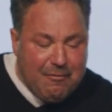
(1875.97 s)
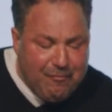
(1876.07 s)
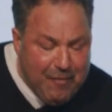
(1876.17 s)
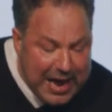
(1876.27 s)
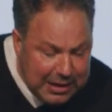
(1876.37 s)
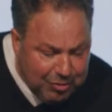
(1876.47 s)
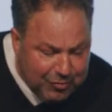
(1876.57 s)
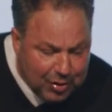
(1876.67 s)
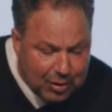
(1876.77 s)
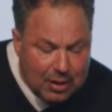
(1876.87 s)

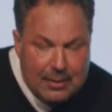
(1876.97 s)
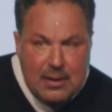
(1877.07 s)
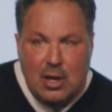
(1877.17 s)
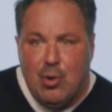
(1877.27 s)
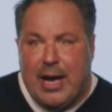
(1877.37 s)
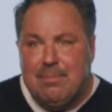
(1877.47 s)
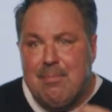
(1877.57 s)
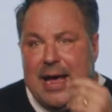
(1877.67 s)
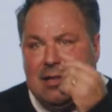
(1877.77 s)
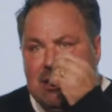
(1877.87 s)
faithful who had
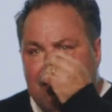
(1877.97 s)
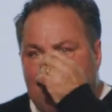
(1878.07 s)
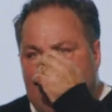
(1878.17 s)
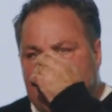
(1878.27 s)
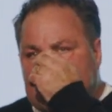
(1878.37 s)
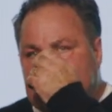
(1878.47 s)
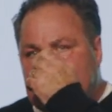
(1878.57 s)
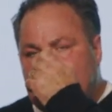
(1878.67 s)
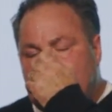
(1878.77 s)
made the promise.